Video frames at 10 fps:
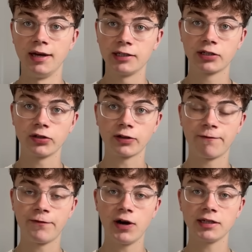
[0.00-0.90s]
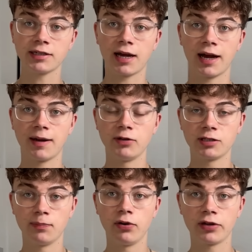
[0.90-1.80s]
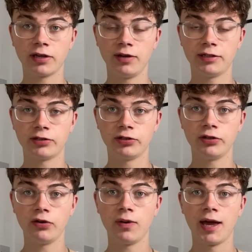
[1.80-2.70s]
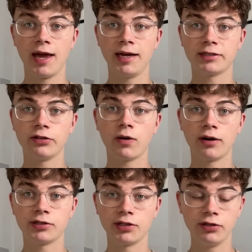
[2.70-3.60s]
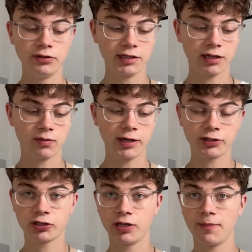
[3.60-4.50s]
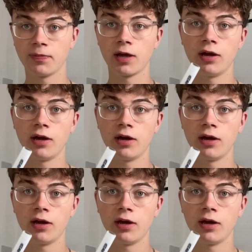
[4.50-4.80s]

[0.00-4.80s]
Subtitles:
So the first and most important thing you need to do is know how to use the equation sheet,